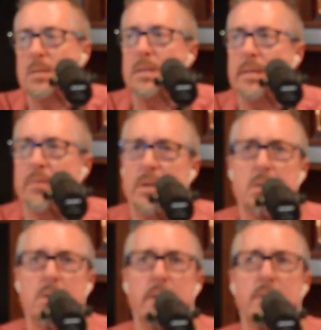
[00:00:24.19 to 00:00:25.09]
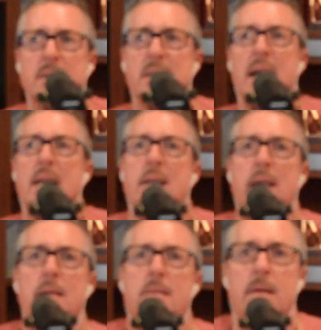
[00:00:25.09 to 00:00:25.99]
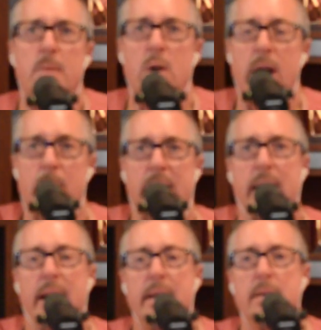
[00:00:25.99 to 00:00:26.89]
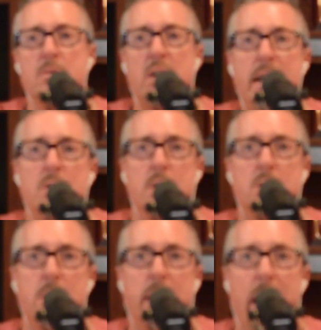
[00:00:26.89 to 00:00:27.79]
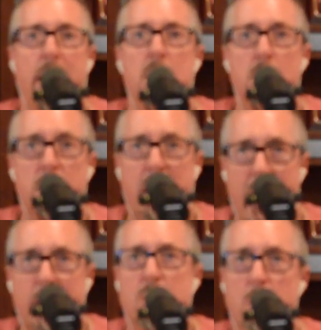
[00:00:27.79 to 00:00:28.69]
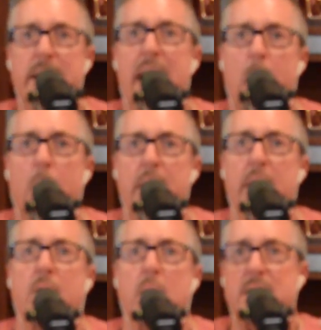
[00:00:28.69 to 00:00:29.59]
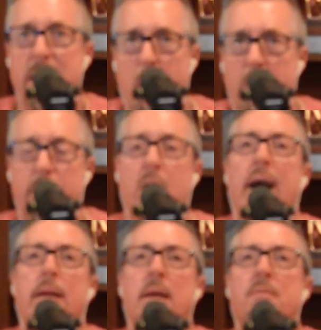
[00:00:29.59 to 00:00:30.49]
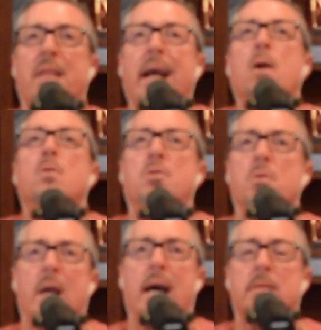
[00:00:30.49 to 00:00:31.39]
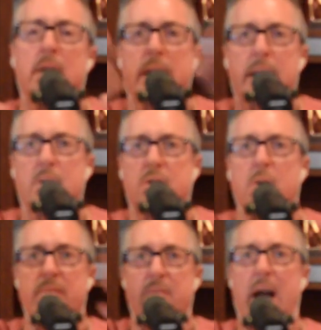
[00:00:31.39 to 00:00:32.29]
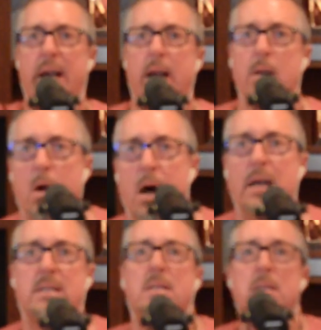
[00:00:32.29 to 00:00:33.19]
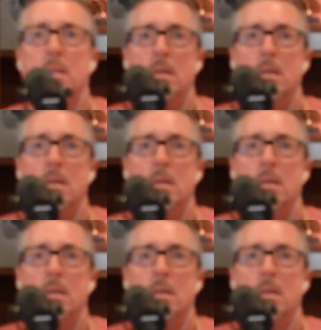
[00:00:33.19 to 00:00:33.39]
It's the definition of insanity. I mean, they're not making any changes. You got to do it now or never. It's now or never. If they don't do that, then they just are inviting a loss.